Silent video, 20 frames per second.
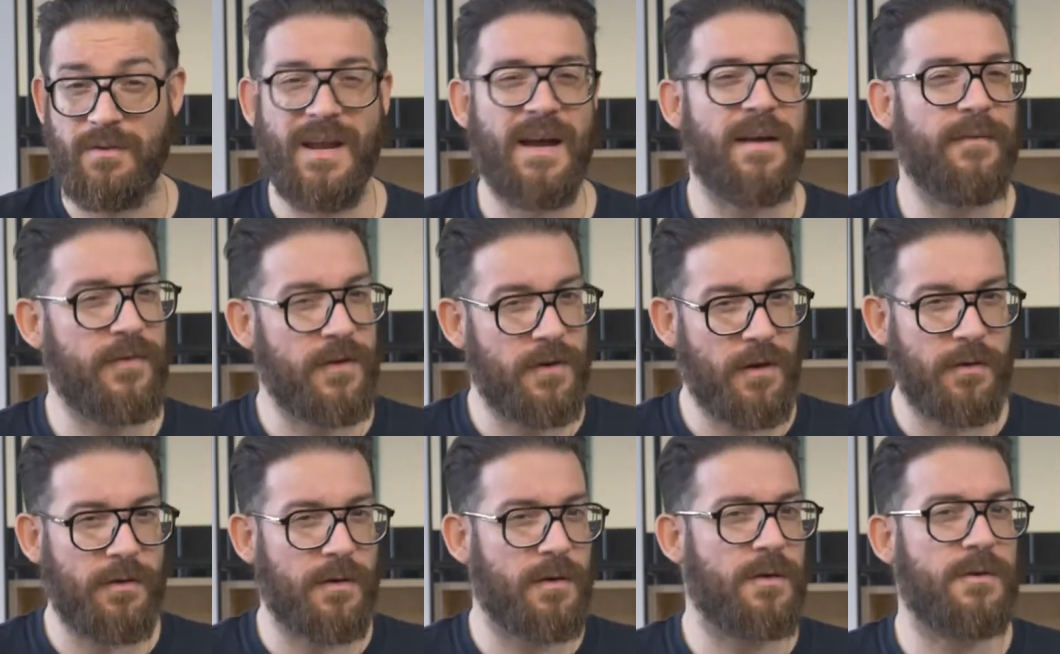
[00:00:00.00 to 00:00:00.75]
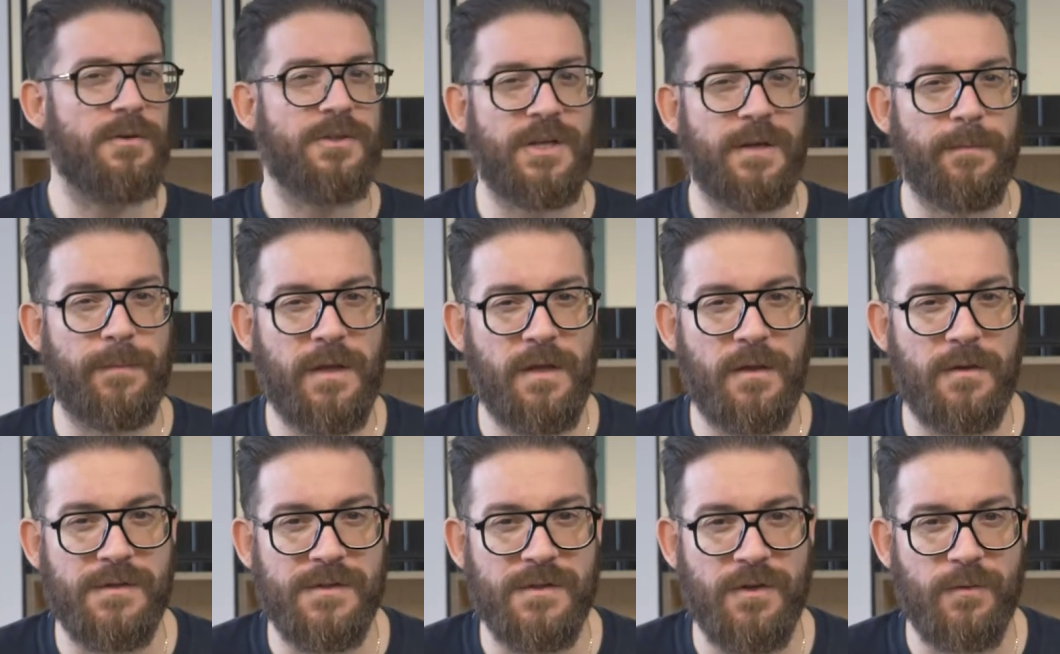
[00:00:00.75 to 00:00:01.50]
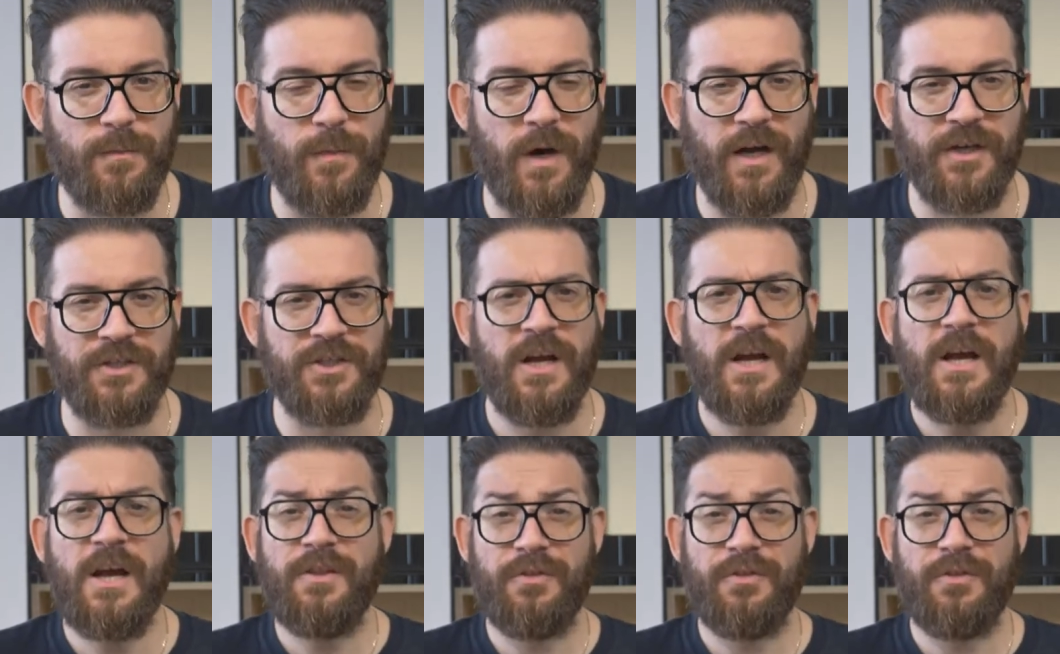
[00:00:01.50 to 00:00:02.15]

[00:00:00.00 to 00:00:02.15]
Now if you don't know your GPUs too much,